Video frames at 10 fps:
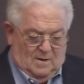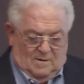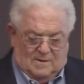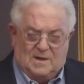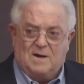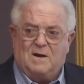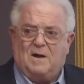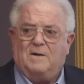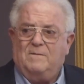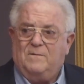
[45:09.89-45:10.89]
Early
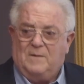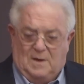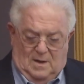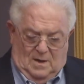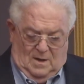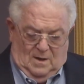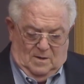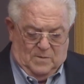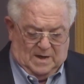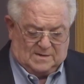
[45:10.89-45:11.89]
on,
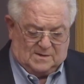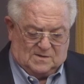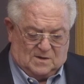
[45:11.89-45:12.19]
ambassadors